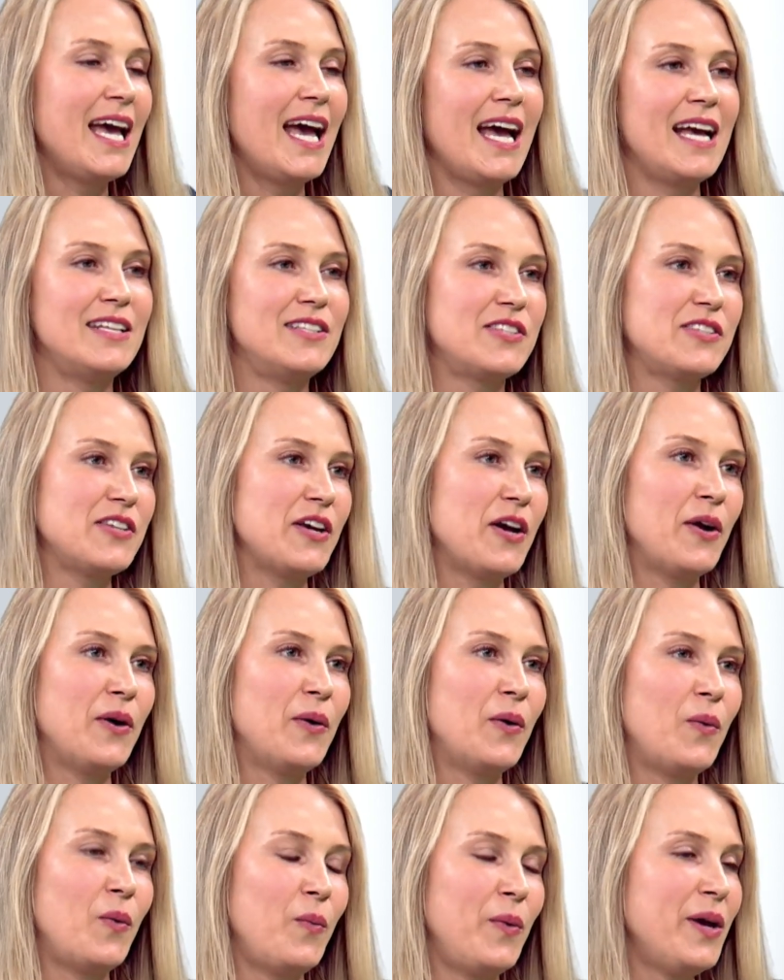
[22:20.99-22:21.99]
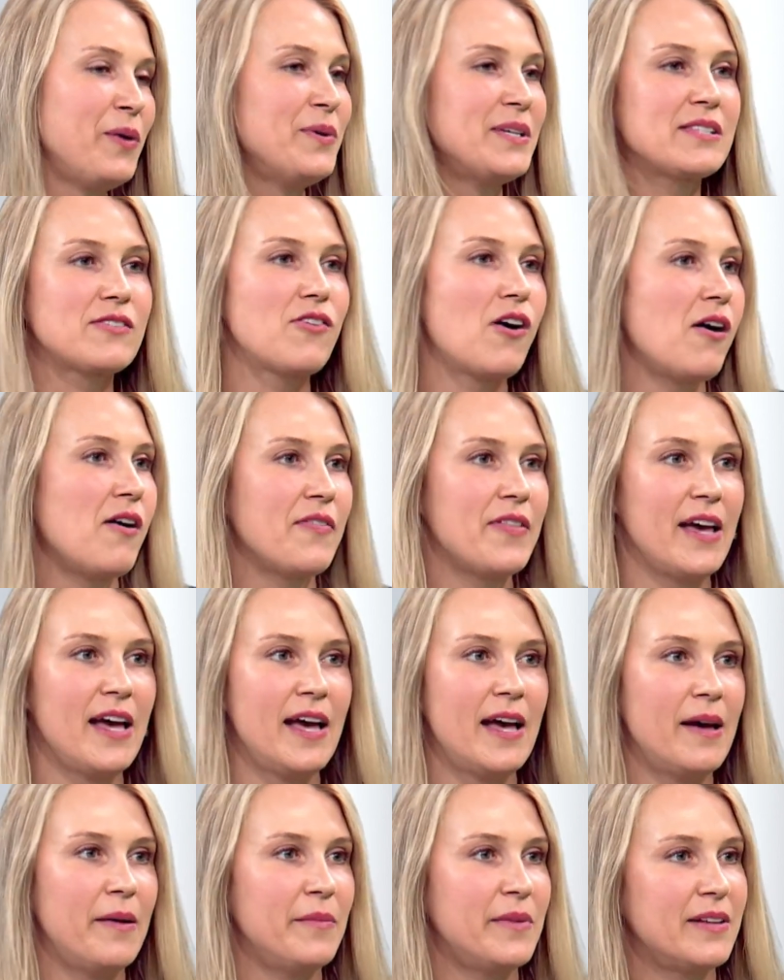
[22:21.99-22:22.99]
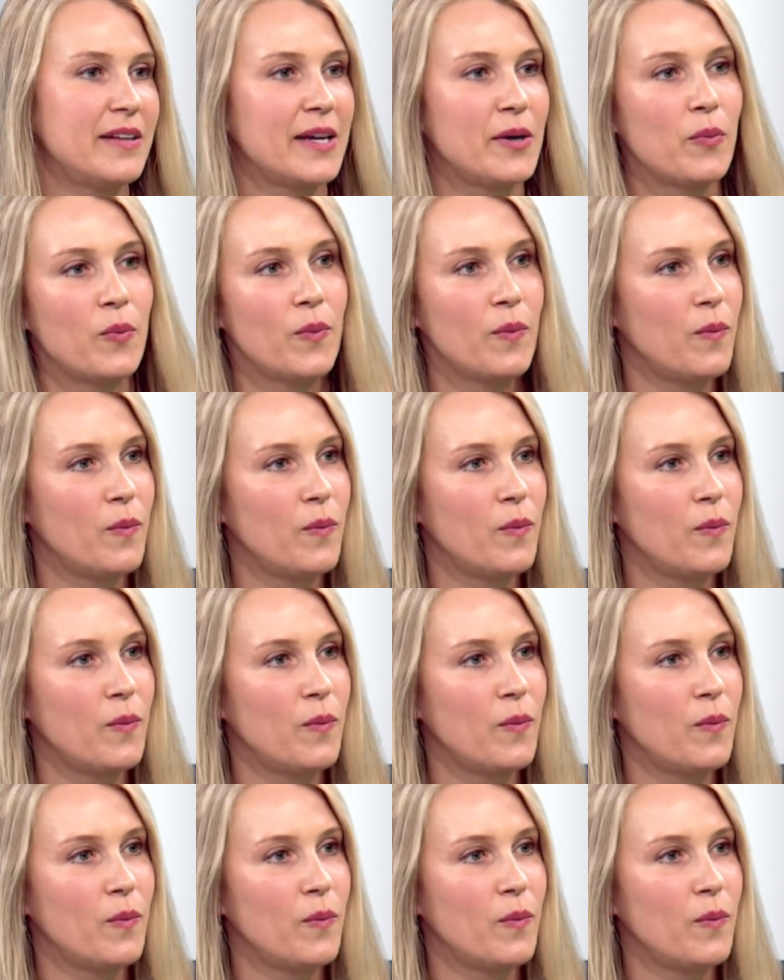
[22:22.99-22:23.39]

And so we always call them and like,